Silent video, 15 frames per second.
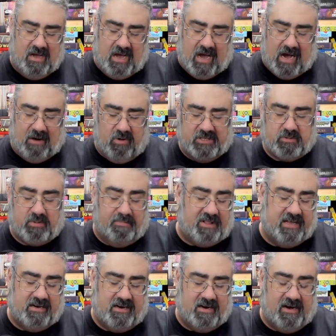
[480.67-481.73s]
Um, once we
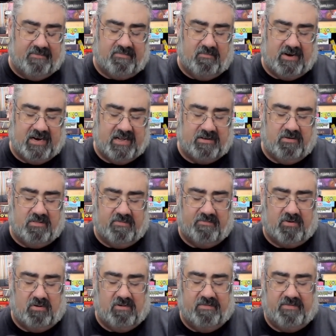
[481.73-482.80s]
play it enough, when I do the
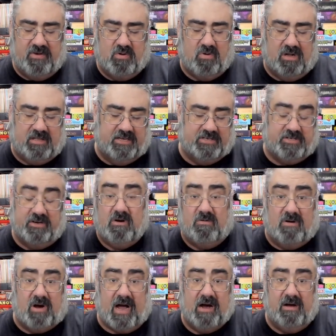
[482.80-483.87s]
full review, I'll let you know
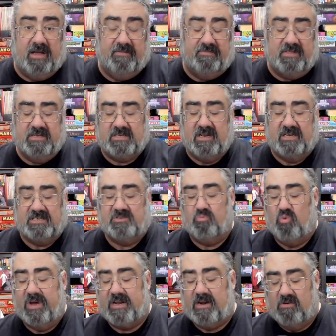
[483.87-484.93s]
how if this does
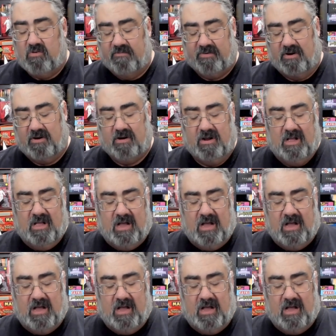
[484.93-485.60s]
win over